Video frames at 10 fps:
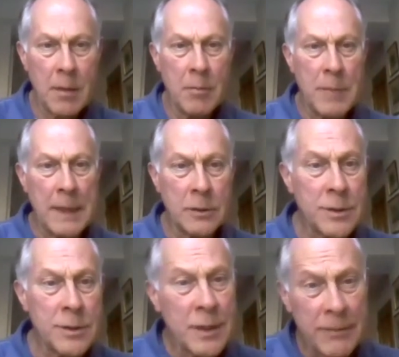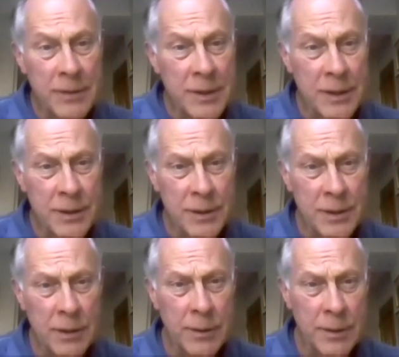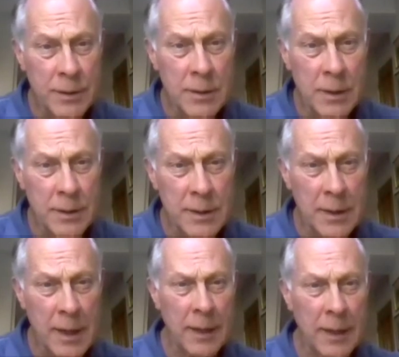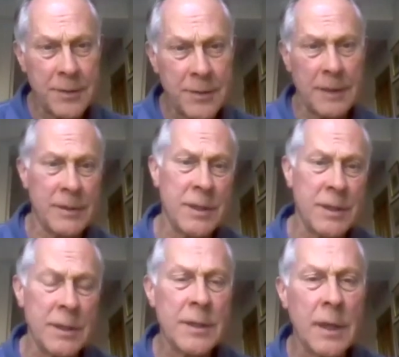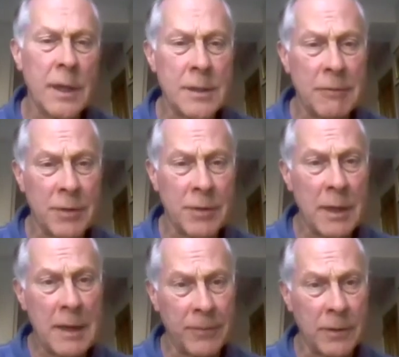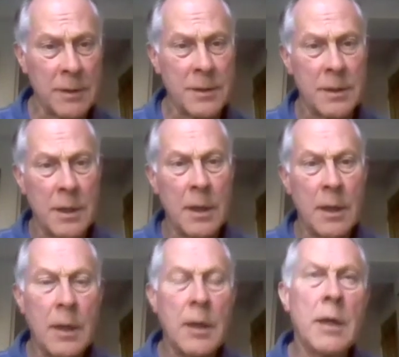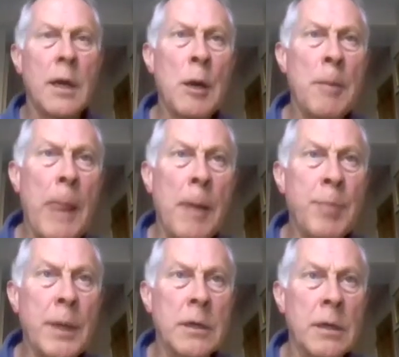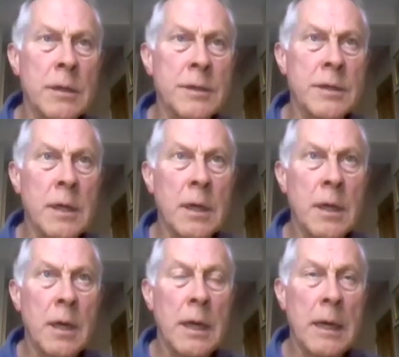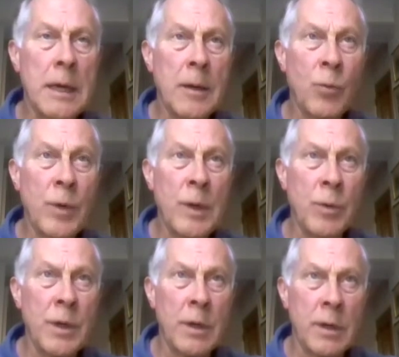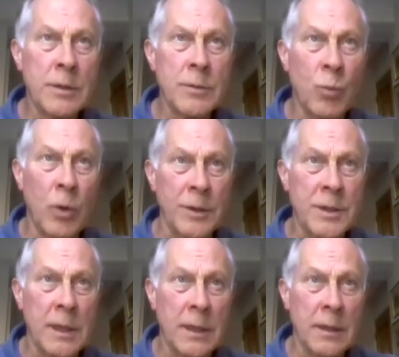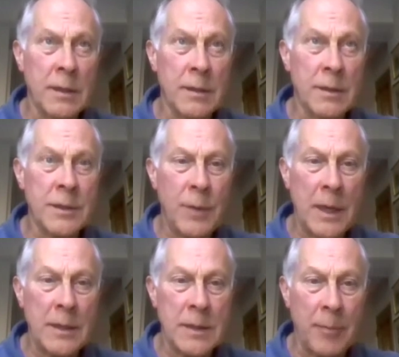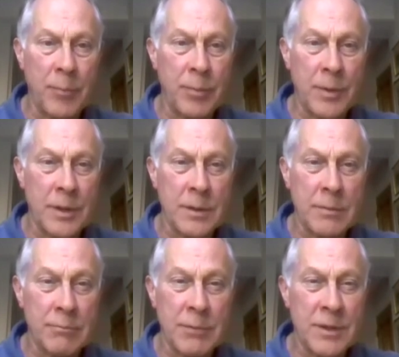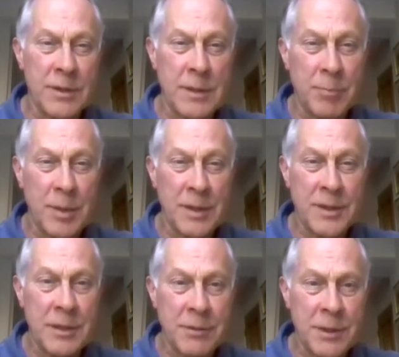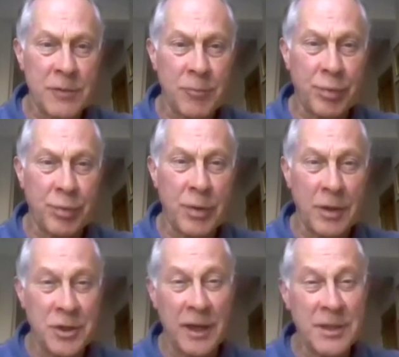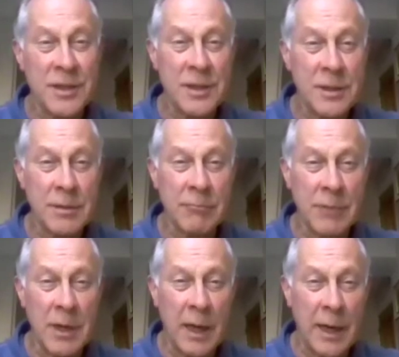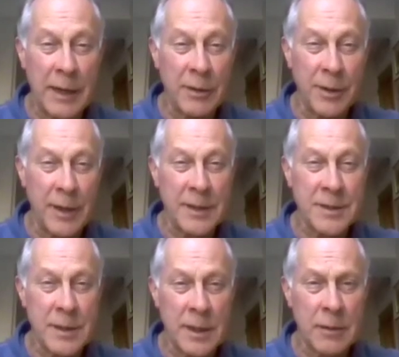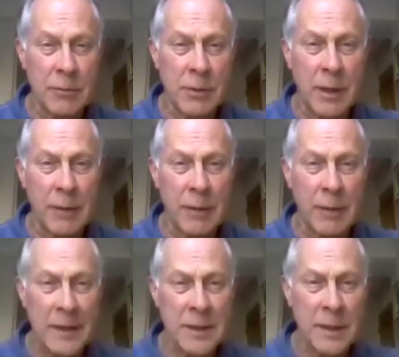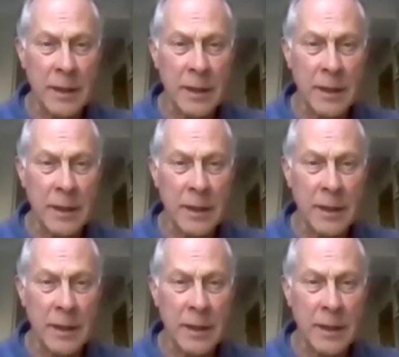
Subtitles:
medical services and so on, and health services at different levels, because we were not wanting to end up with simply a series of projects relying on external grant funding,